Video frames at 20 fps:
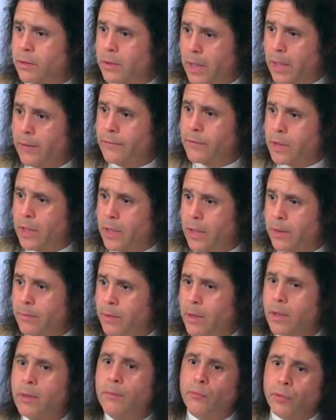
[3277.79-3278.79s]

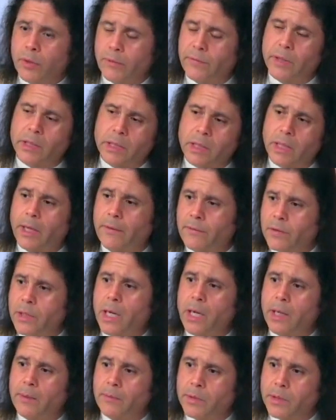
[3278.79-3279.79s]

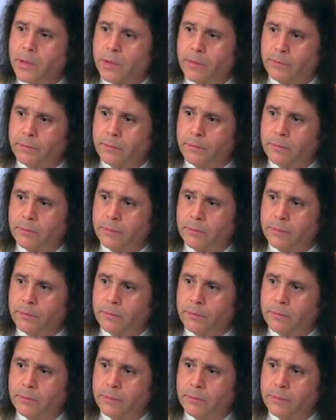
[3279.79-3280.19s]
lifetimes.